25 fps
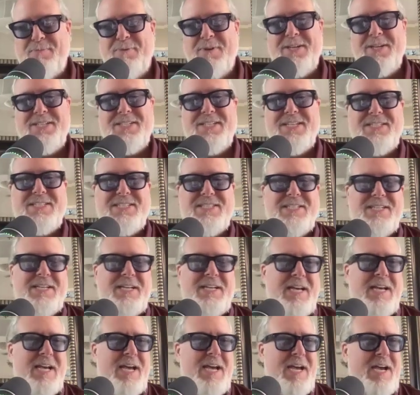but, brings us. To,
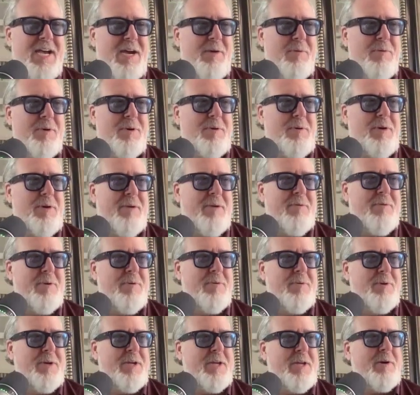go ahead.
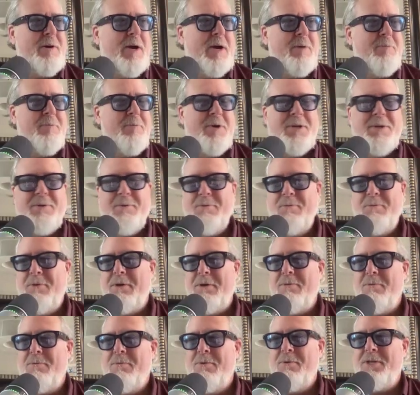
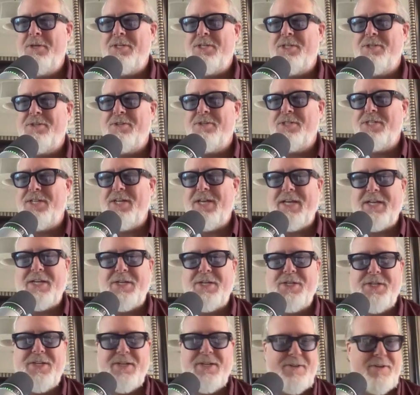What is your take,
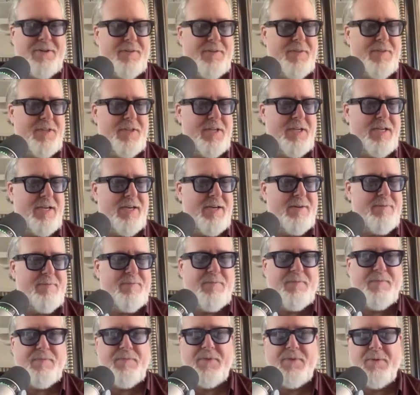Jen, on the
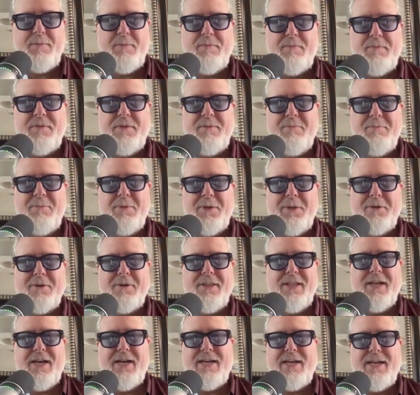Miller
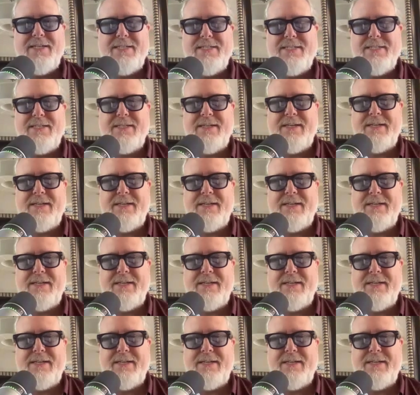Lite